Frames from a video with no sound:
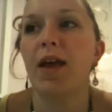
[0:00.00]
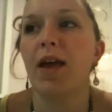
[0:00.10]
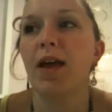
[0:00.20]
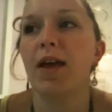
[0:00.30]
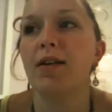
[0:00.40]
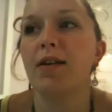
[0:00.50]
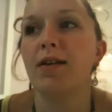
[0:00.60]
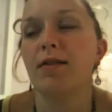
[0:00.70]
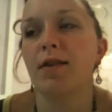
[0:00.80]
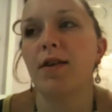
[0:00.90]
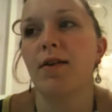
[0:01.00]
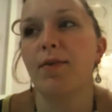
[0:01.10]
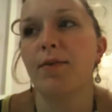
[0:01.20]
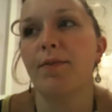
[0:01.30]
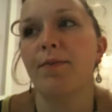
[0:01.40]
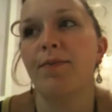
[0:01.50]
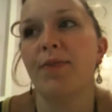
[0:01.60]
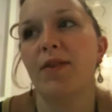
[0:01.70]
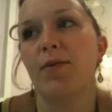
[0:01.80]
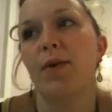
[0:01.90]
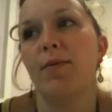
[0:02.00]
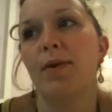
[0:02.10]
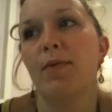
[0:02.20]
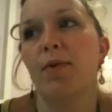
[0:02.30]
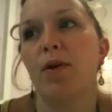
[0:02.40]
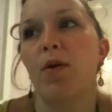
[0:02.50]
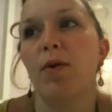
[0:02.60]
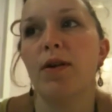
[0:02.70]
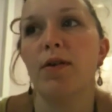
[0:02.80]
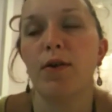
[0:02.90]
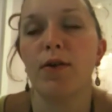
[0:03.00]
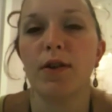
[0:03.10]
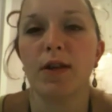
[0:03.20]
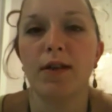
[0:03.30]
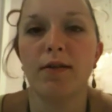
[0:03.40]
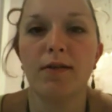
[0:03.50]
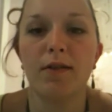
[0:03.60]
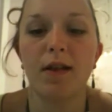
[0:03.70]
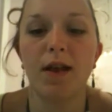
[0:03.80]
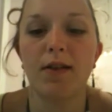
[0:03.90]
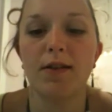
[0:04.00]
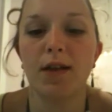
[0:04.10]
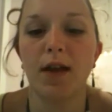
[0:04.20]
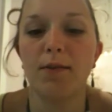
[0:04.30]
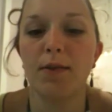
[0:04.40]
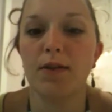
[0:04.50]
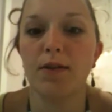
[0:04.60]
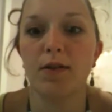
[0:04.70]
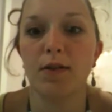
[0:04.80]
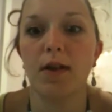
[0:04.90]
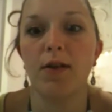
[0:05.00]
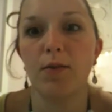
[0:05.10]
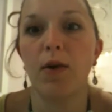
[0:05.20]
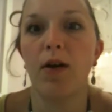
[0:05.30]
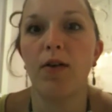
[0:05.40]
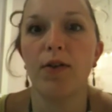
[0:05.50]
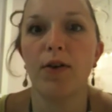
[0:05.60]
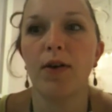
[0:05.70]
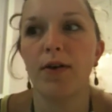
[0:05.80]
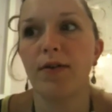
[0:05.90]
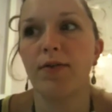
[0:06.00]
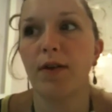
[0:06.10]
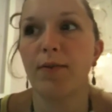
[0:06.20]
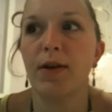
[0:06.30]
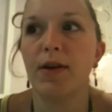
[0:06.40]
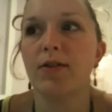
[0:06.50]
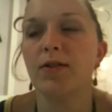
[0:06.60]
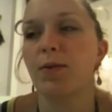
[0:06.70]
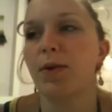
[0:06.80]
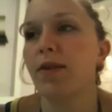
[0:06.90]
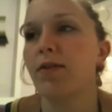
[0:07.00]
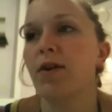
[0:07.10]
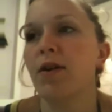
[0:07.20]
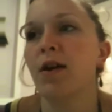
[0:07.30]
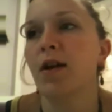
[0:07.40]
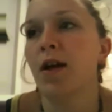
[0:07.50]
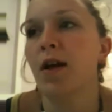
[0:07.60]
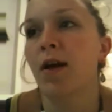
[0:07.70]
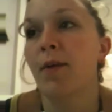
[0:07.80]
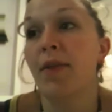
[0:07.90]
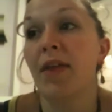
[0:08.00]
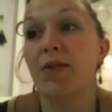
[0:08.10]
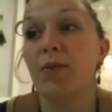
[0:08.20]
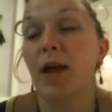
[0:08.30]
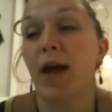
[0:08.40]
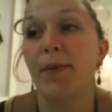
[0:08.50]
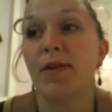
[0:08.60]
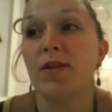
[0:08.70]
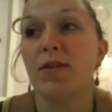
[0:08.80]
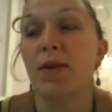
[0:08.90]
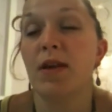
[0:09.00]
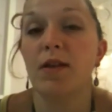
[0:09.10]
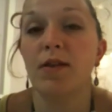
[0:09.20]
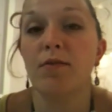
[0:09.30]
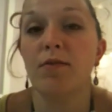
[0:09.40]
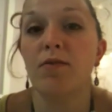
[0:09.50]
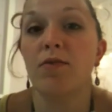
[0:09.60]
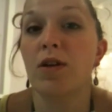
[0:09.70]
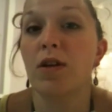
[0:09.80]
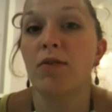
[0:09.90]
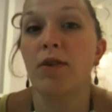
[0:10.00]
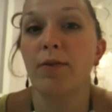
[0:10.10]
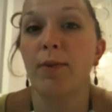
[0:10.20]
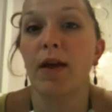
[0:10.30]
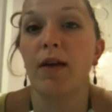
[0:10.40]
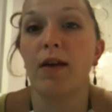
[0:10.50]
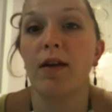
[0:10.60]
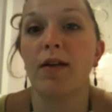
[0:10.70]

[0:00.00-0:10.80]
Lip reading: and, you know, that's why people go in early a lot of the time, because they're like, well, they're every 5 minutes or whatever. But that's what happens to me. They're really rhythmic, and